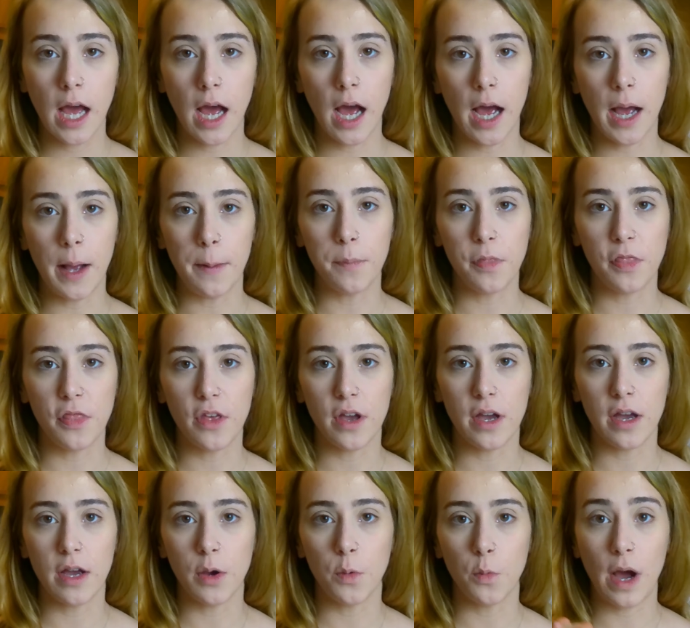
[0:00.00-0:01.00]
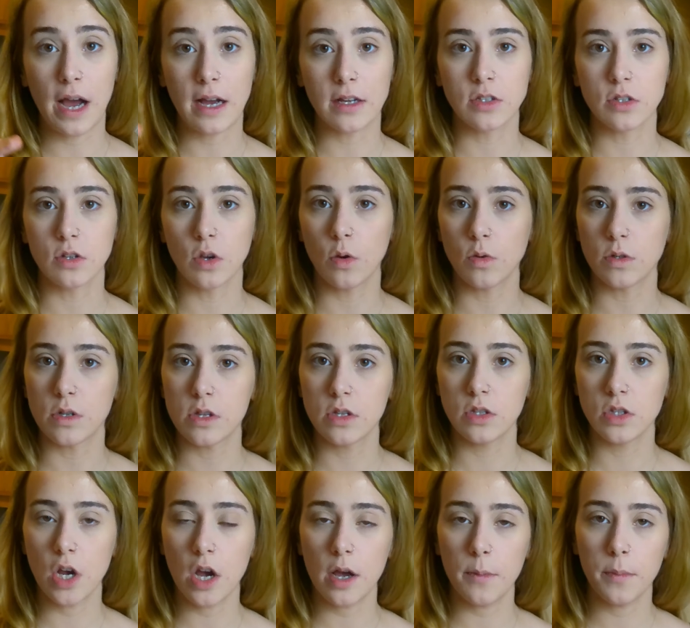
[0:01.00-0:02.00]
The wax will go to
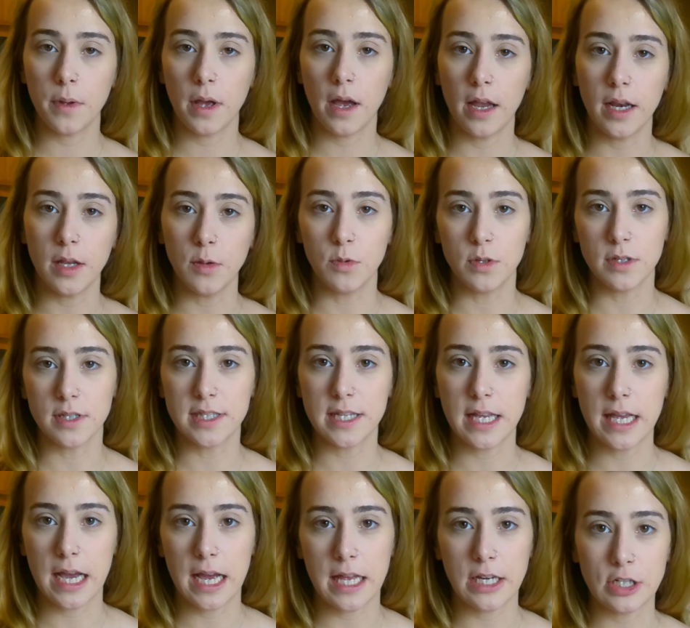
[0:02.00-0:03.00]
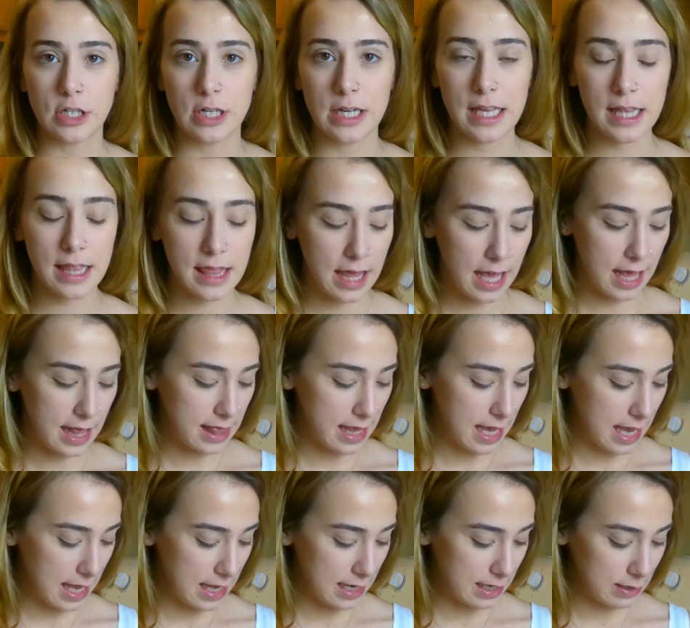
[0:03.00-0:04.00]
the top, the honey will stay underneath, and
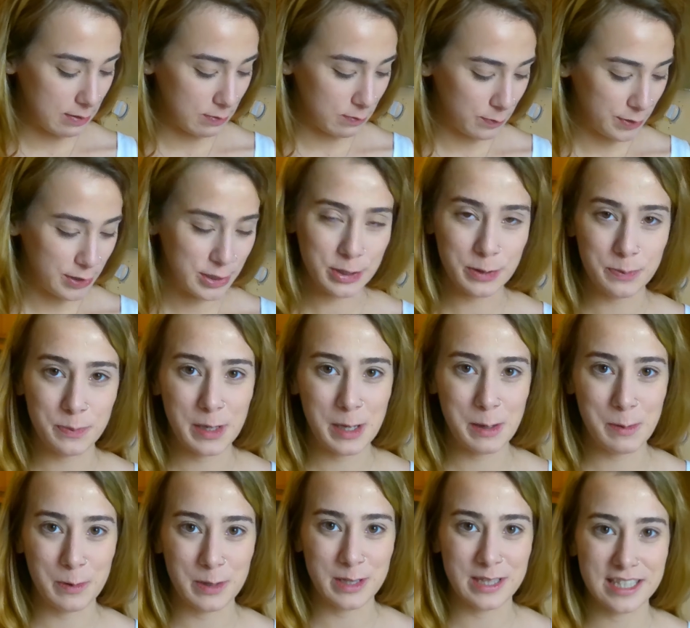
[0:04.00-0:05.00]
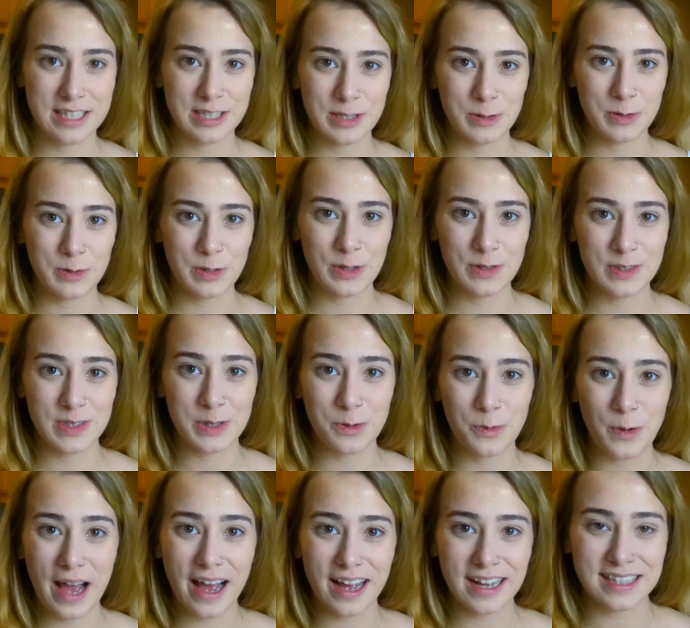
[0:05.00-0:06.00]
then we should be able to use
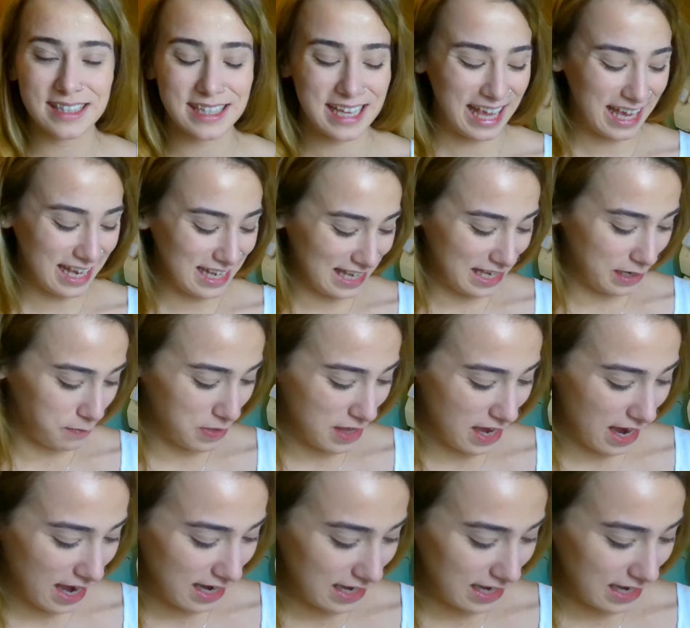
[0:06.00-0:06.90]
the wax and keep the